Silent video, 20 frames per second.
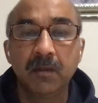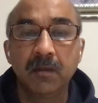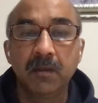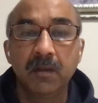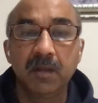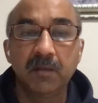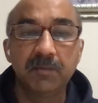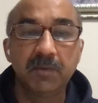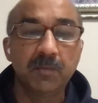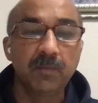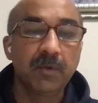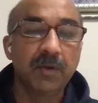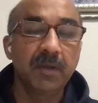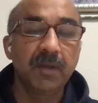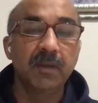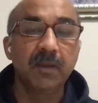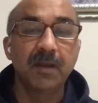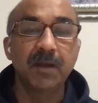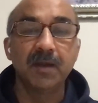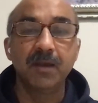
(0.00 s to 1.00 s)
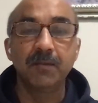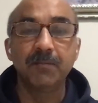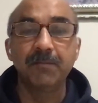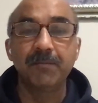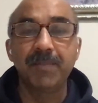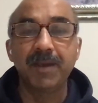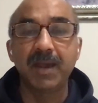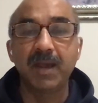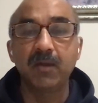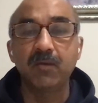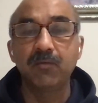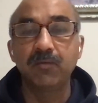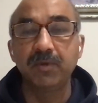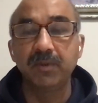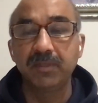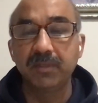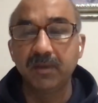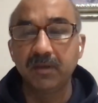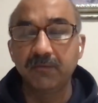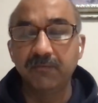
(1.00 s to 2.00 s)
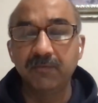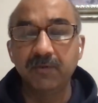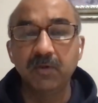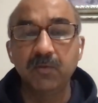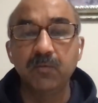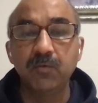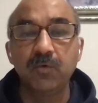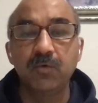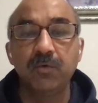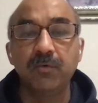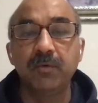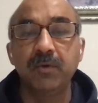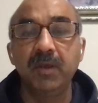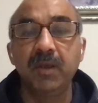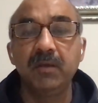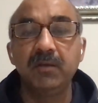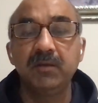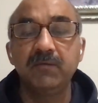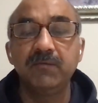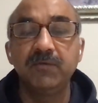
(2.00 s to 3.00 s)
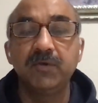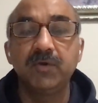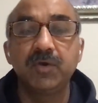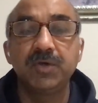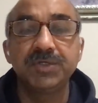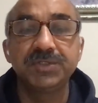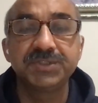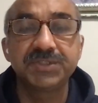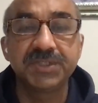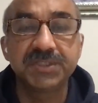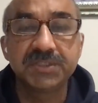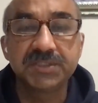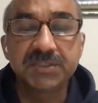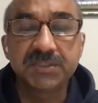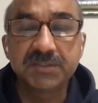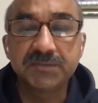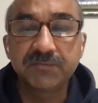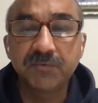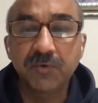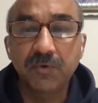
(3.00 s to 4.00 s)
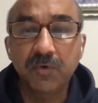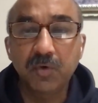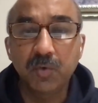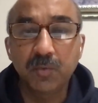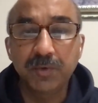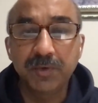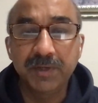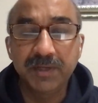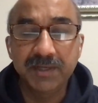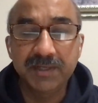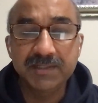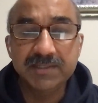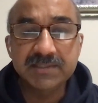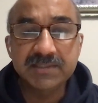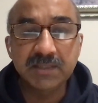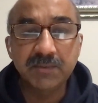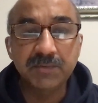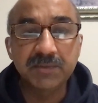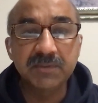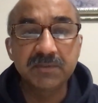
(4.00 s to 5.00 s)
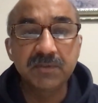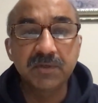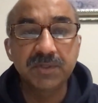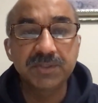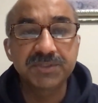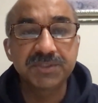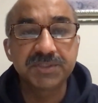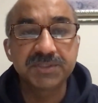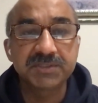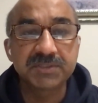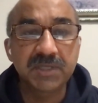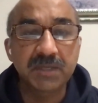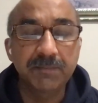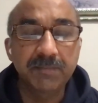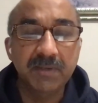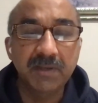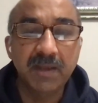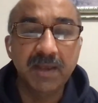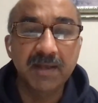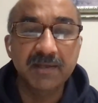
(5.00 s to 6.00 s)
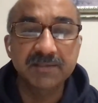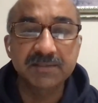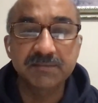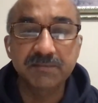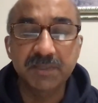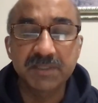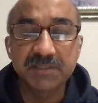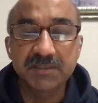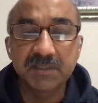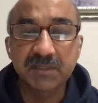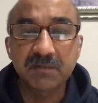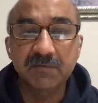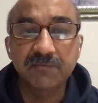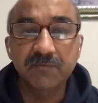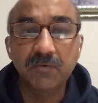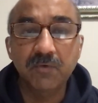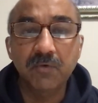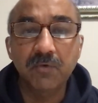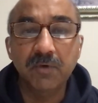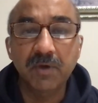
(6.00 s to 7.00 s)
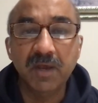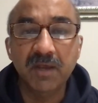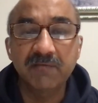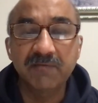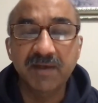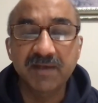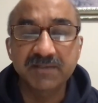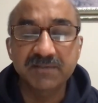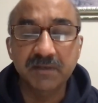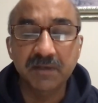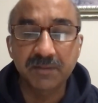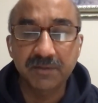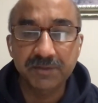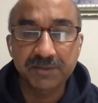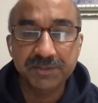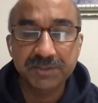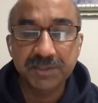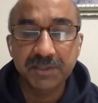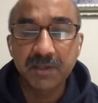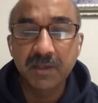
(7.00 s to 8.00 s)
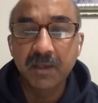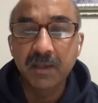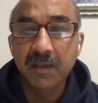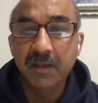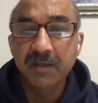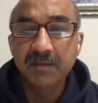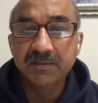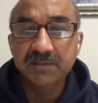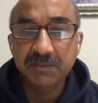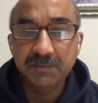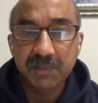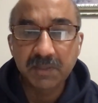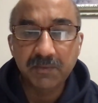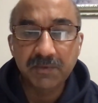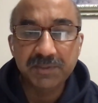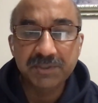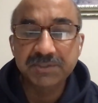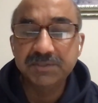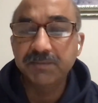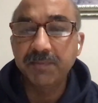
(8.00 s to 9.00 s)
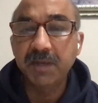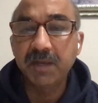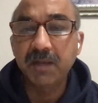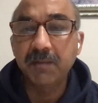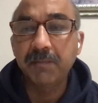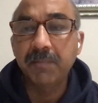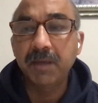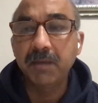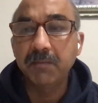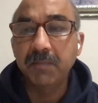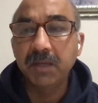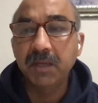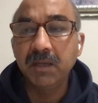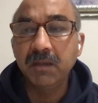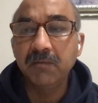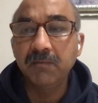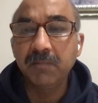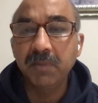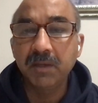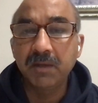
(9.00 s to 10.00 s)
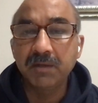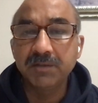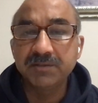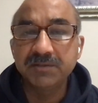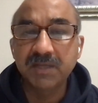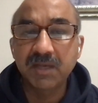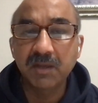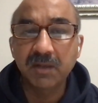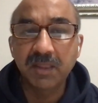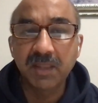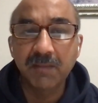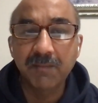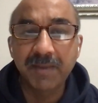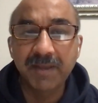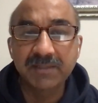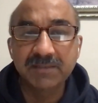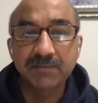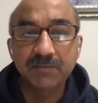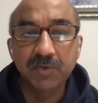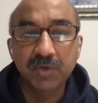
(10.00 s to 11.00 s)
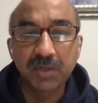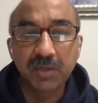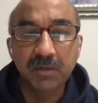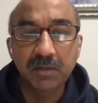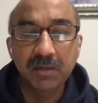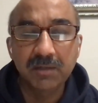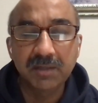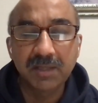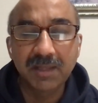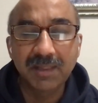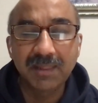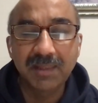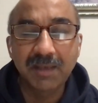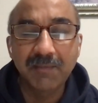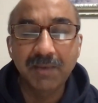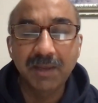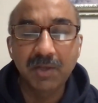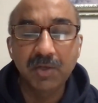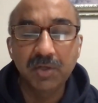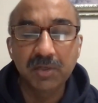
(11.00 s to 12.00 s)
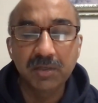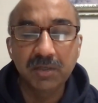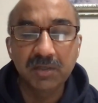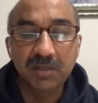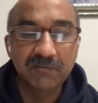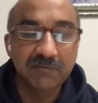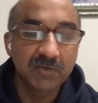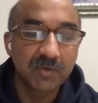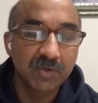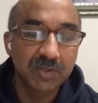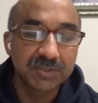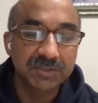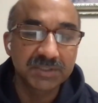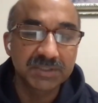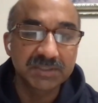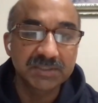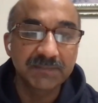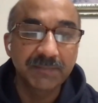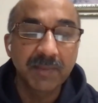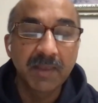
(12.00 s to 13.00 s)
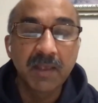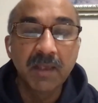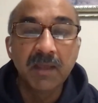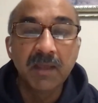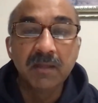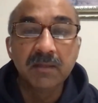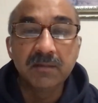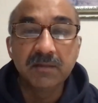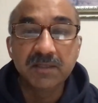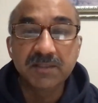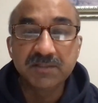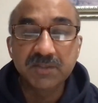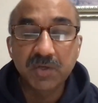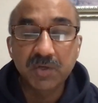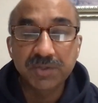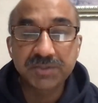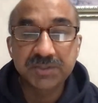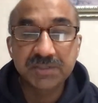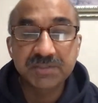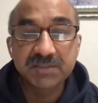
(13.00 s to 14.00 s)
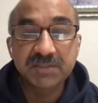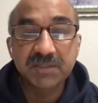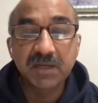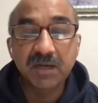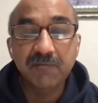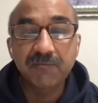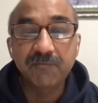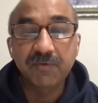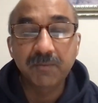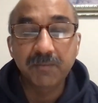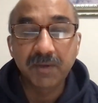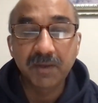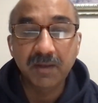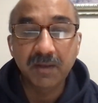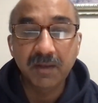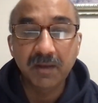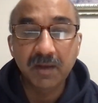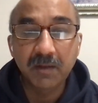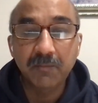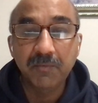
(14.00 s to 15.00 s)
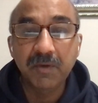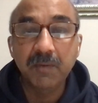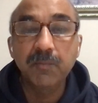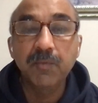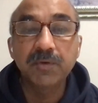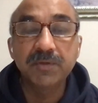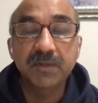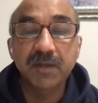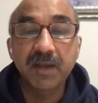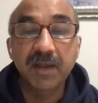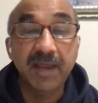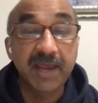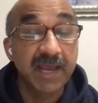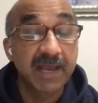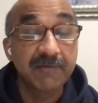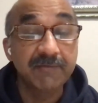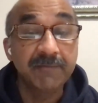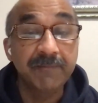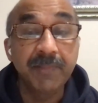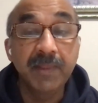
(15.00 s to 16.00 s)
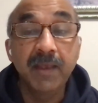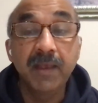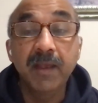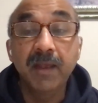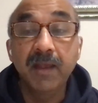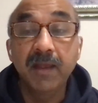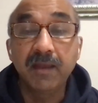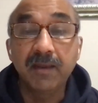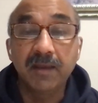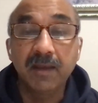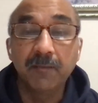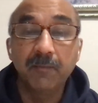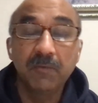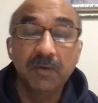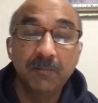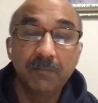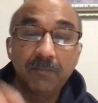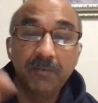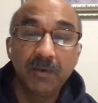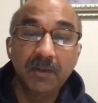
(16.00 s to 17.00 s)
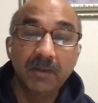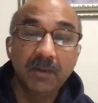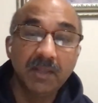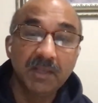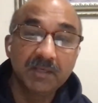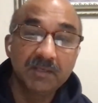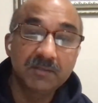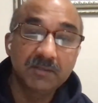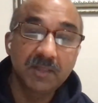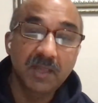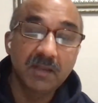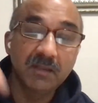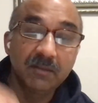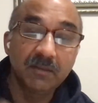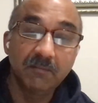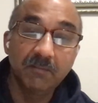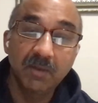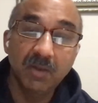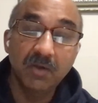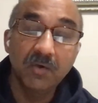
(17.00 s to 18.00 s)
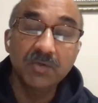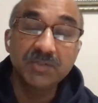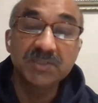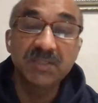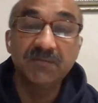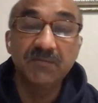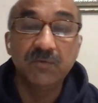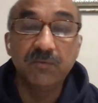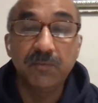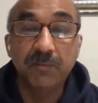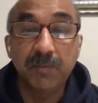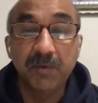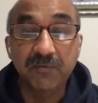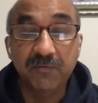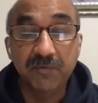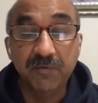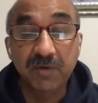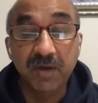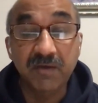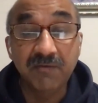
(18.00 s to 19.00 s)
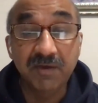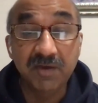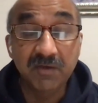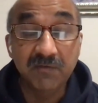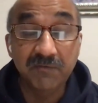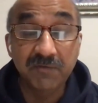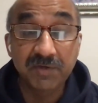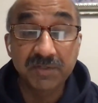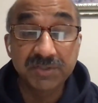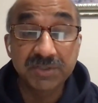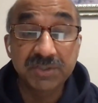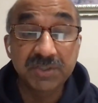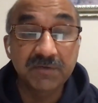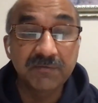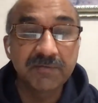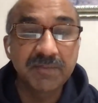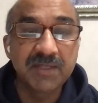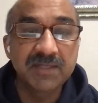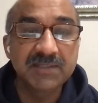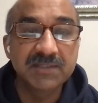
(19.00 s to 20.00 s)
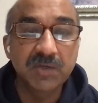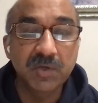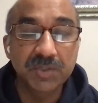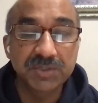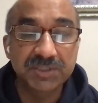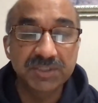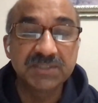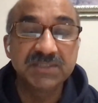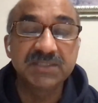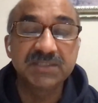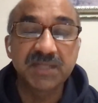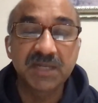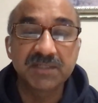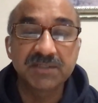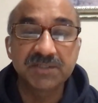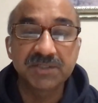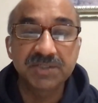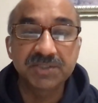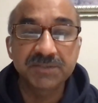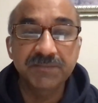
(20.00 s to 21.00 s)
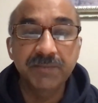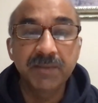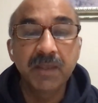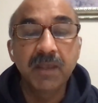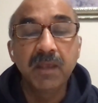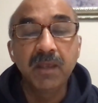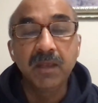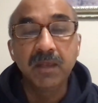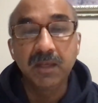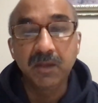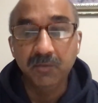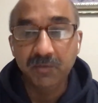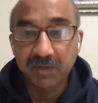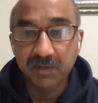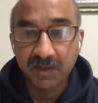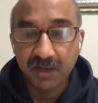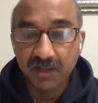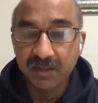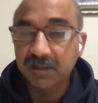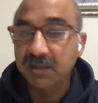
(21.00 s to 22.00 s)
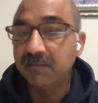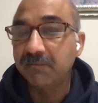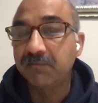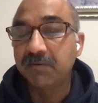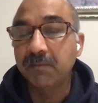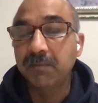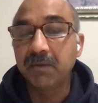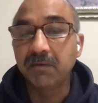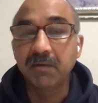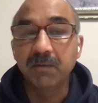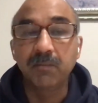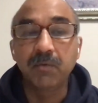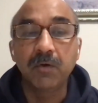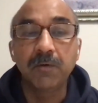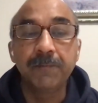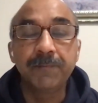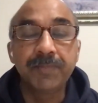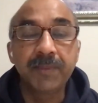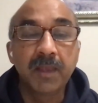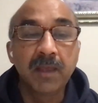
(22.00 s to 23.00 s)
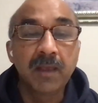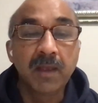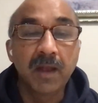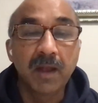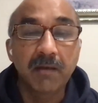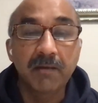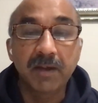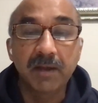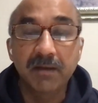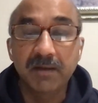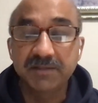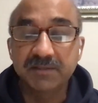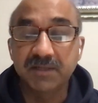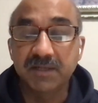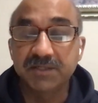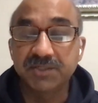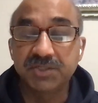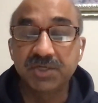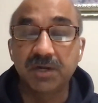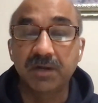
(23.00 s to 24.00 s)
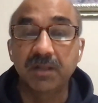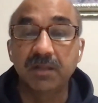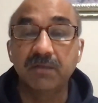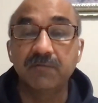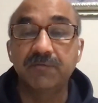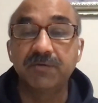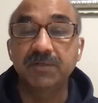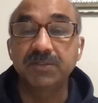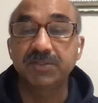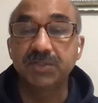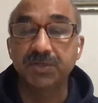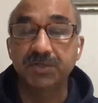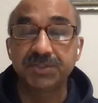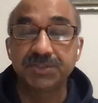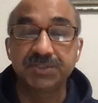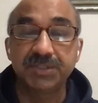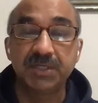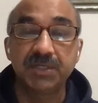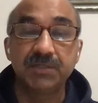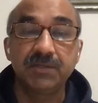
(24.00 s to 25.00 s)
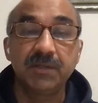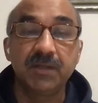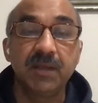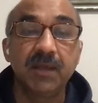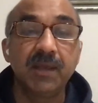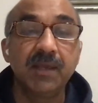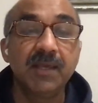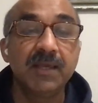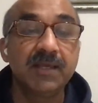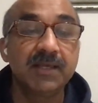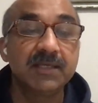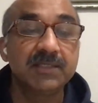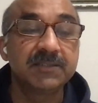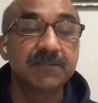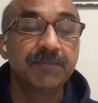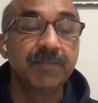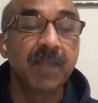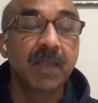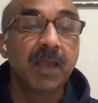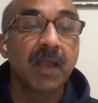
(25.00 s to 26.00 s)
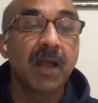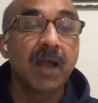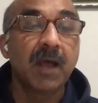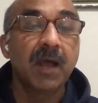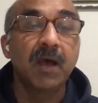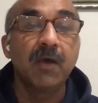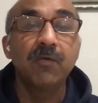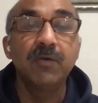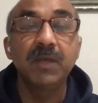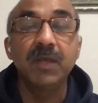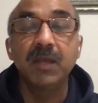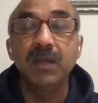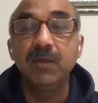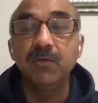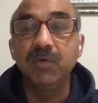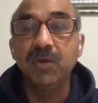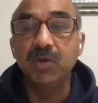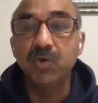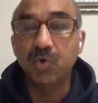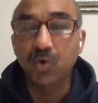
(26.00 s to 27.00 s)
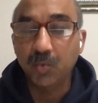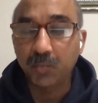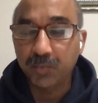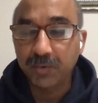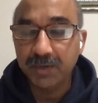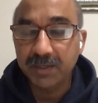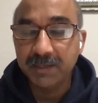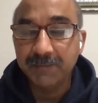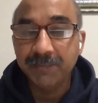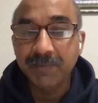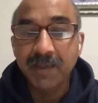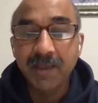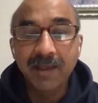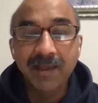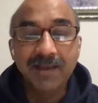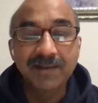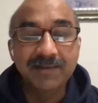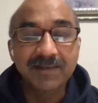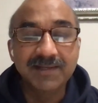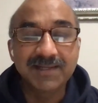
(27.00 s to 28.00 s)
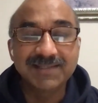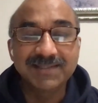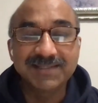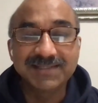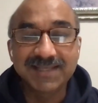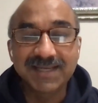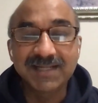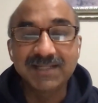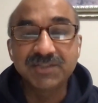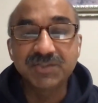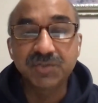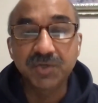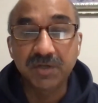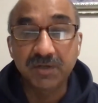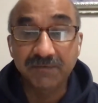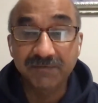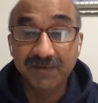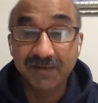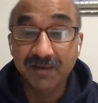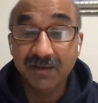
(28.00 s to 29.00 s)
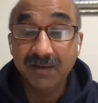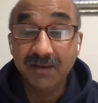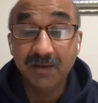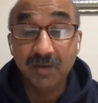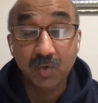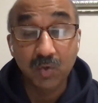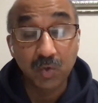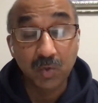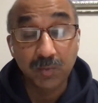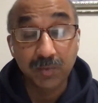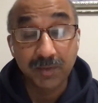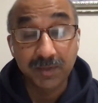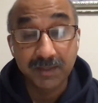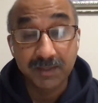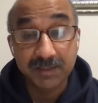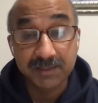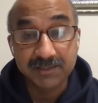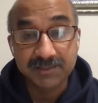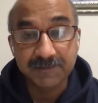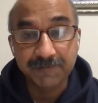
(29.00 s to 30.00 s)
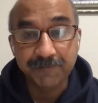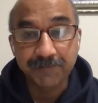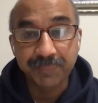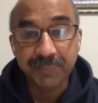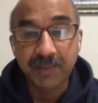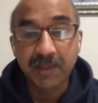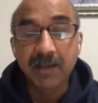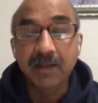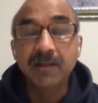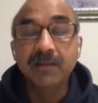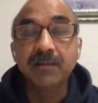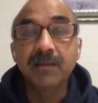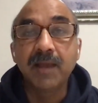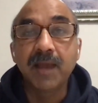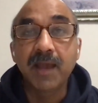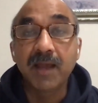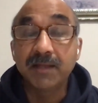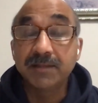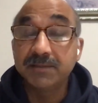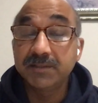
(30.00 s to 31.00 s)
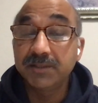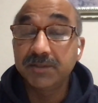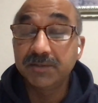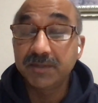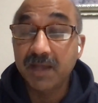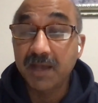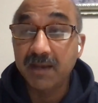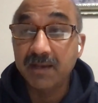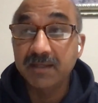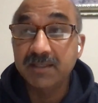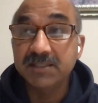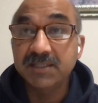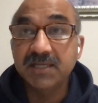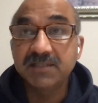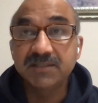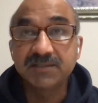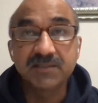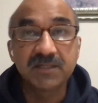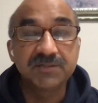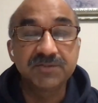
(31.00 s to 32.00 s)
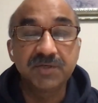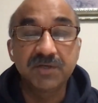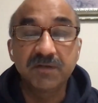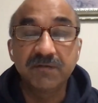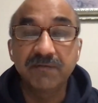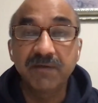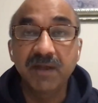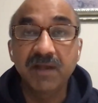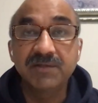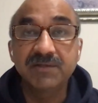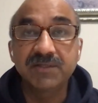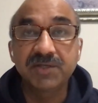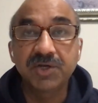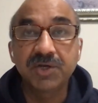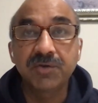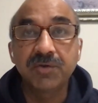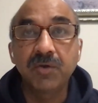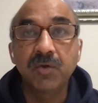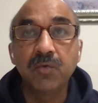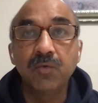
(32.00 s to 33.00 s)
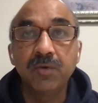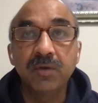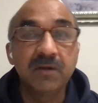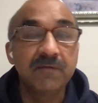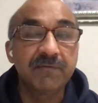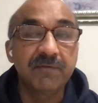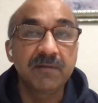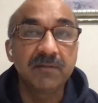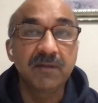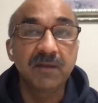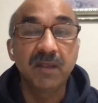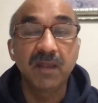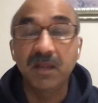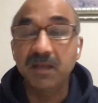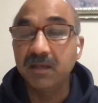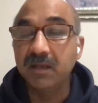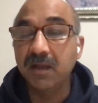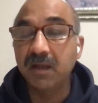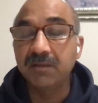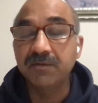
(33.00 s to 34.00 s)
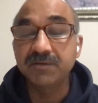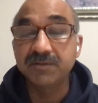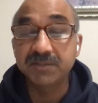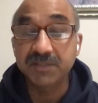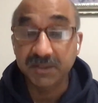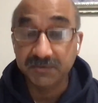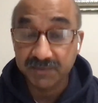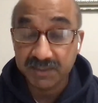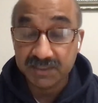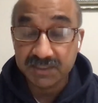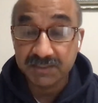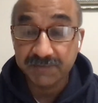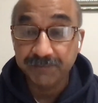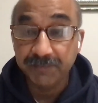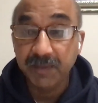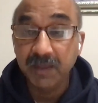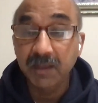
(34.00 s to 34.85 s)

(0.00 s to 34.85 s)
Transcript: Hello, everybody. I'm back with a few more interview questions for Kubernetes. Some of these questions I've been asked myself or I have asked others. Some of them are just made up by me because they make good interview questions. These questions come from a GitHub repo that I have, and I'm going to put a link to that below. So if you prefer a written version of these questions and answers, you can get them from the repo. All right, let's get started. The first question today is, how can you incorporate an SSL certificate into Kubernetes? The answer to that is SSL certificates are no different than any other secrets.